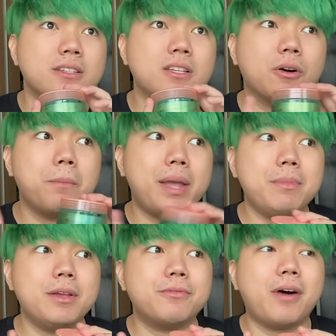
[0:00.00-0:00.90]
So
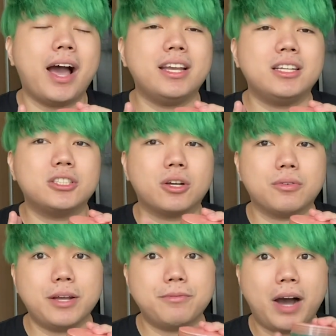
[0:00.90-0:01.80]
maybe if I
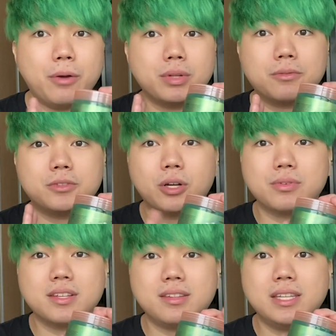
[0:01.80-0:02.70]
would have
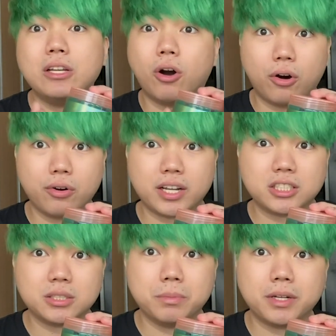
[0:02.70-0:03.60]
chosen the
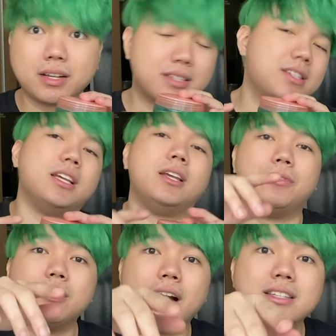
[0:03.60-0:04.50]
orange, because if
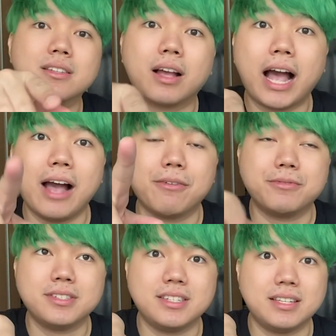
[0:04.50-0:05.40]
you guys have
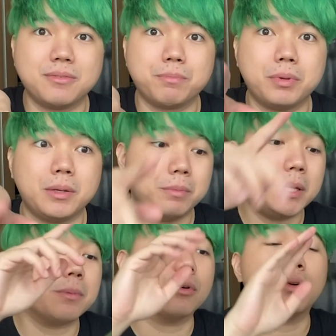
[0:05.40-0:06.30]
seen
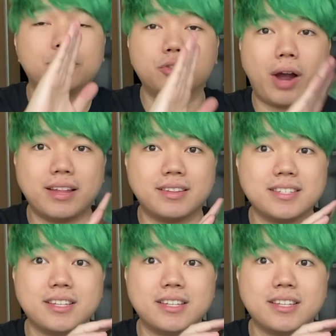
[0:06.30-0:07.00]
people who have tried this